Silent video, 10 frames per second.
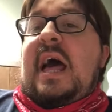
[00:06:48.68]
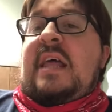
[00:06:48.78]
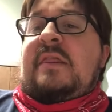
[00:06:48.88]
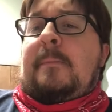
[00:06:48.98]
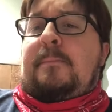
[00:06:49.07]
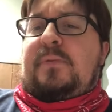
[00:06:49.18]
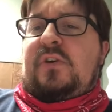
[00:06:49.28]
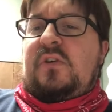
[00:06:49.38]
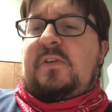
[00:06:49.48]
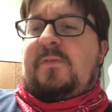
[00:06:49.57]
And the
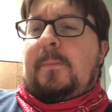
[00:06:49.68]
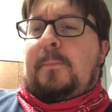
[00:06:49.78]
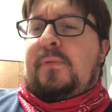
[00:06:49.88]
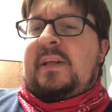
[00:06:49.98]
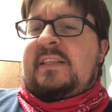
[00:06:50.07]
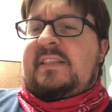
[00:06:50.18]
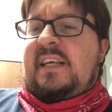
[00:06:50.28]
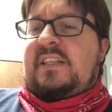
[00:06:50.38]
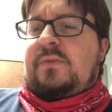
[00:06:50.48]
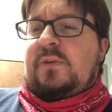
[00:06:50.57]
beautiful
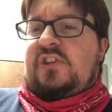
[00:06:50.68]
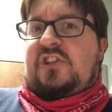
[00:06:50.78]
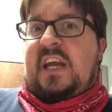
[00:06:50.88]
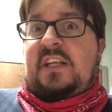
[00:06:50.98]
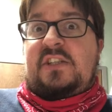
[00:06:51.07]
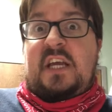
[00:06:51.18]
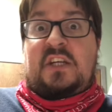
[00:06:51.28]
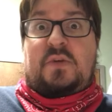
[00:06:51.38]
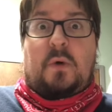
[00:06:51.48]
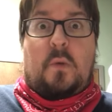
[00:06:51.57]
princess was changed
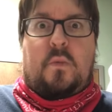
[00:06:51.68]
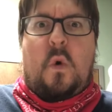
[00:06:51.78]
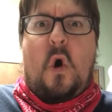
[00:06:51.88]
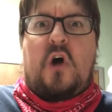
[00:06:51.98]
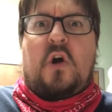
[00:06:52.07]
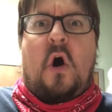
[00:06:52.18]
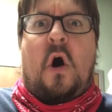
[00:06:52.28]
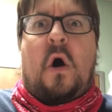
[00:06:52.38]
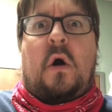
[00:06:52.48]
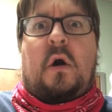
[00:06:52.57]
into a warthog